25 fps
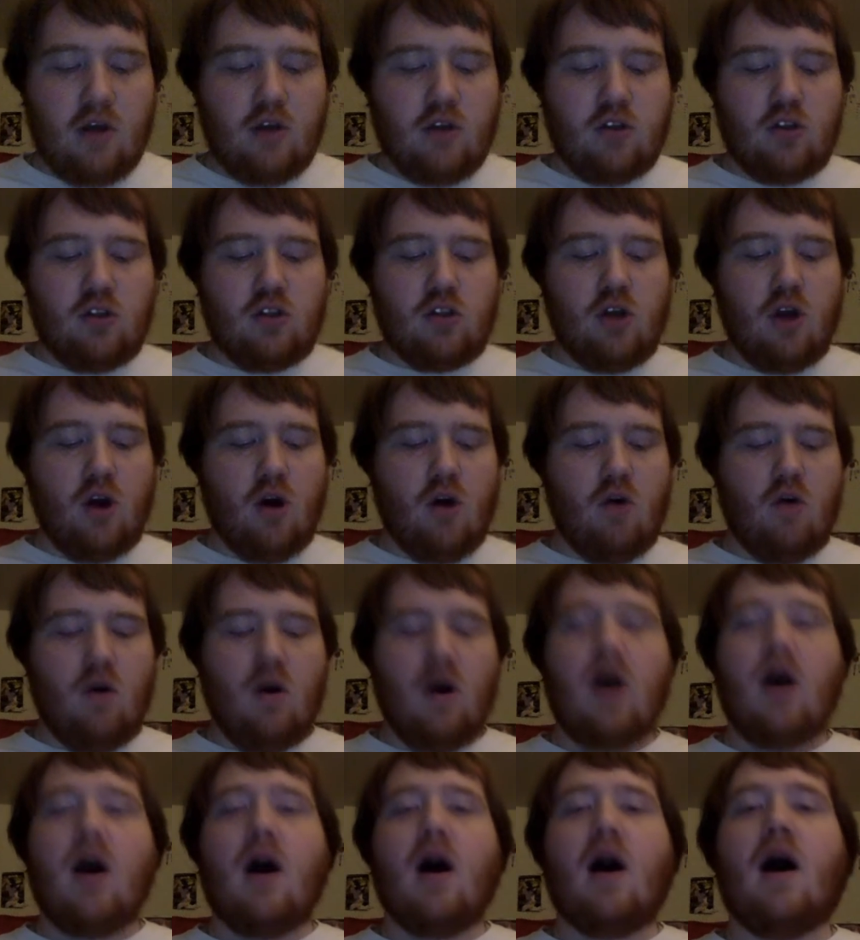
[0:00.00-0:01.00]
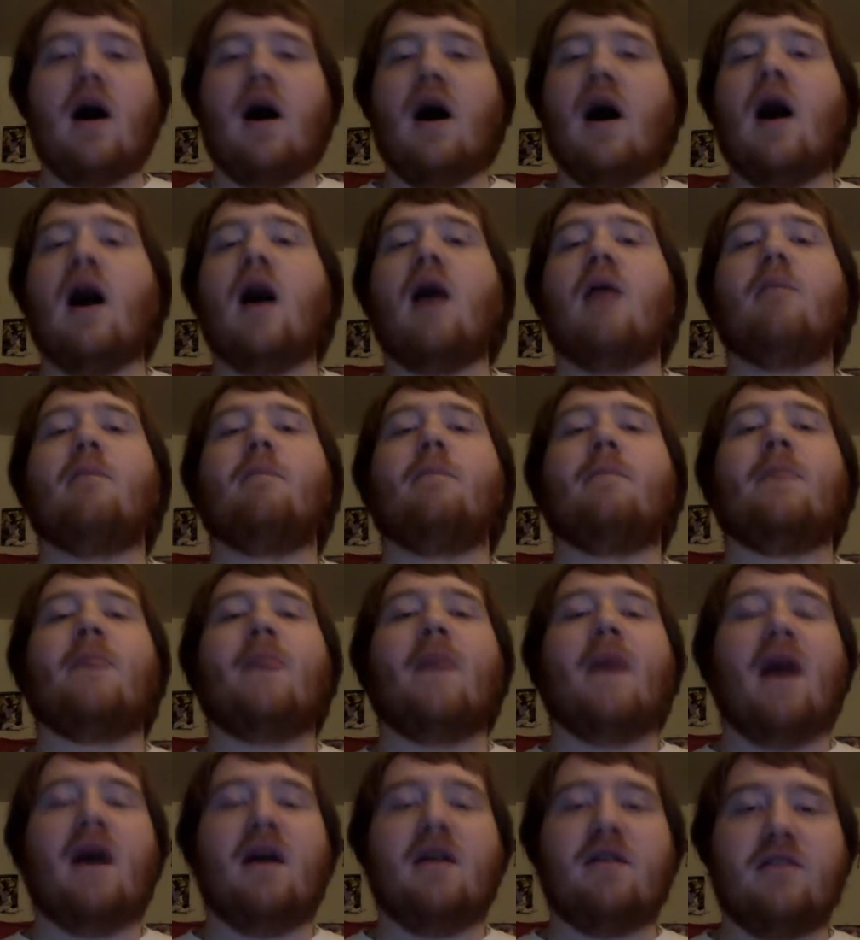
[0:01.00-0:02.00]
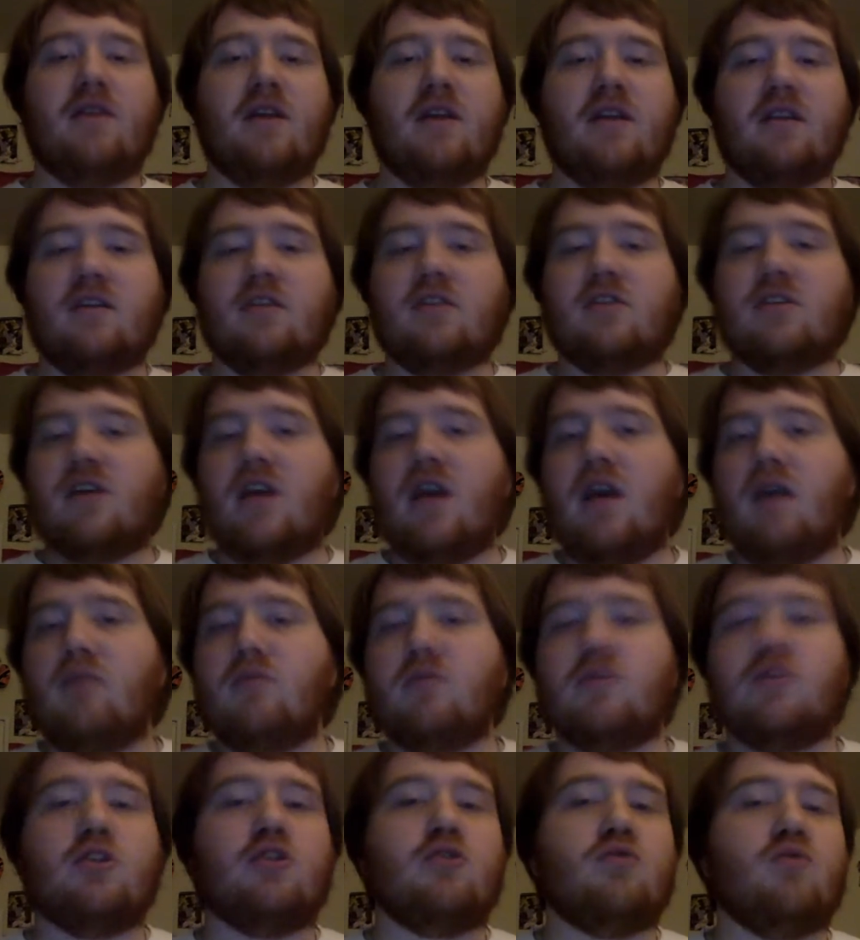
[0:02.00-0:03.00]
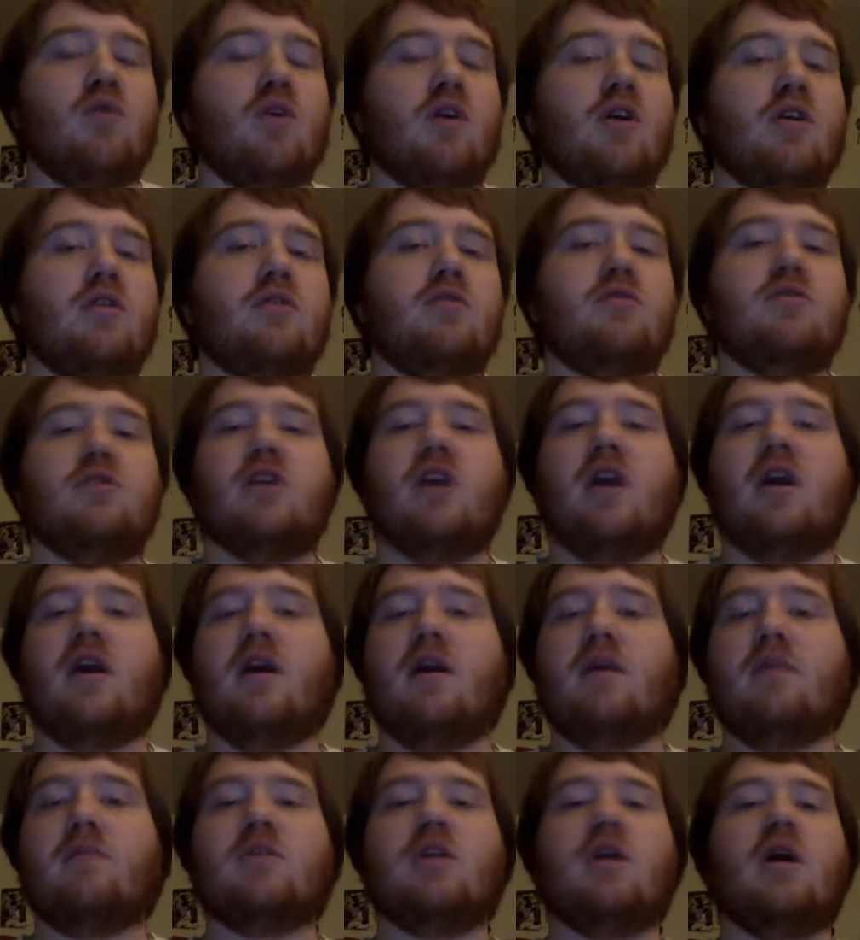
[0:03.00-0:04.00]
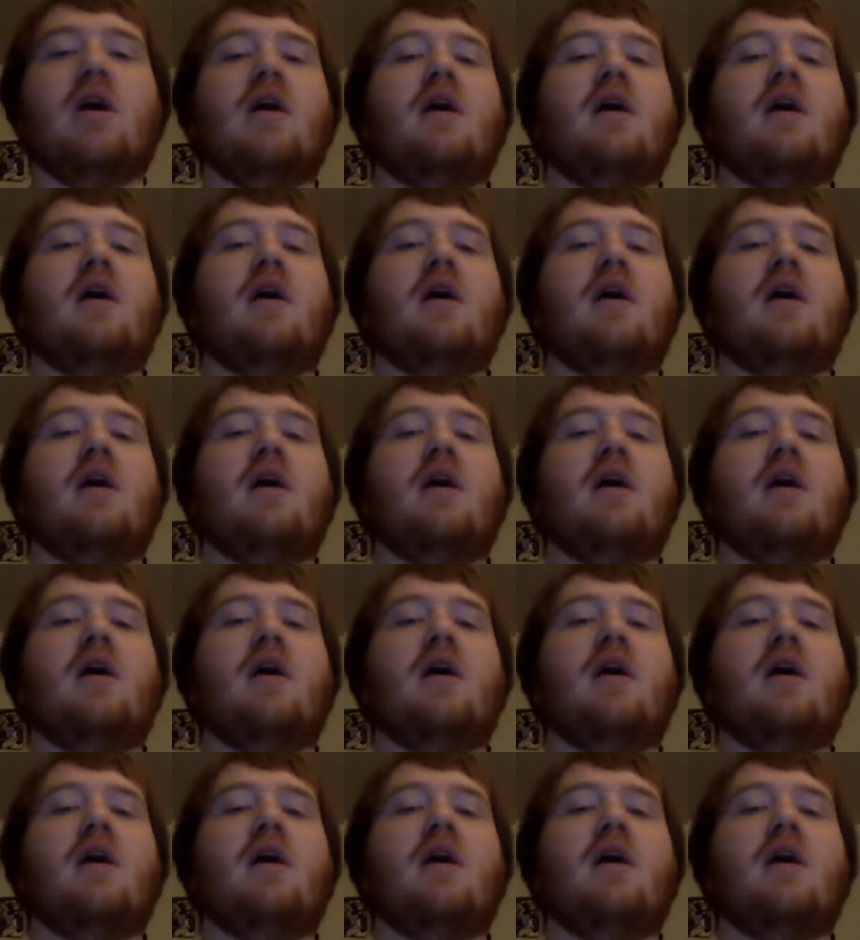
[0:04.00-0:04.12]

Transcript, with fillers: So, um... I think this game was just one of those games